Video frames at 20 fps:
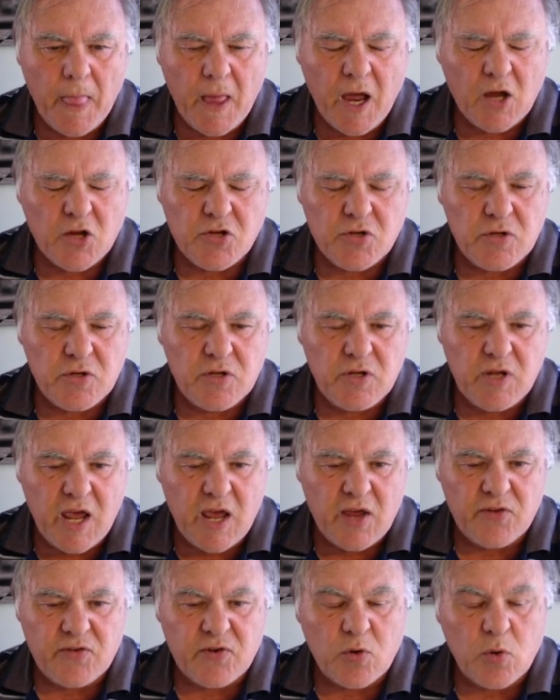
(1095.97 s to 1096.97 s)
So
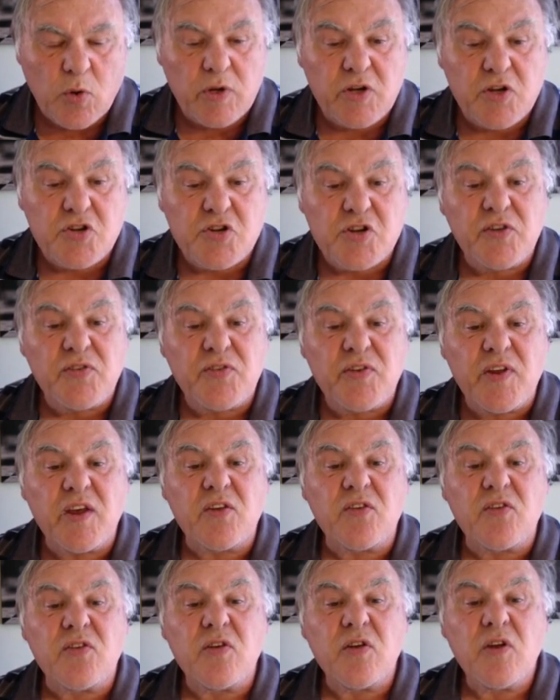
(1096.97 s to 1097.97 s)
queen to
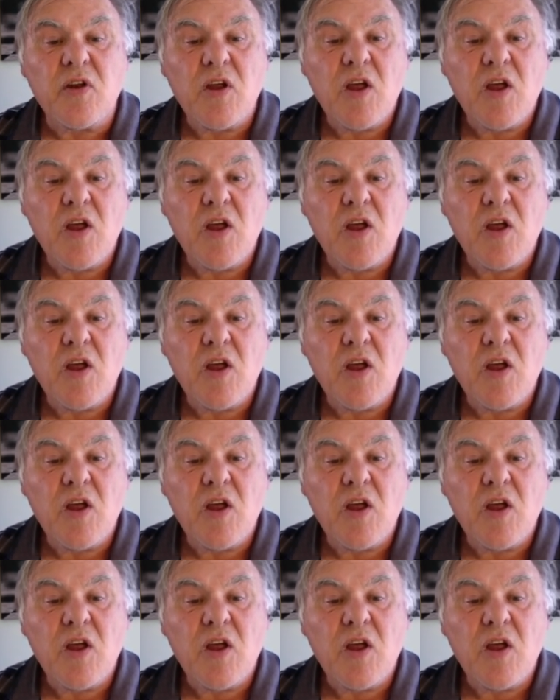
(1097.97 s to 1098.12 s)
g6.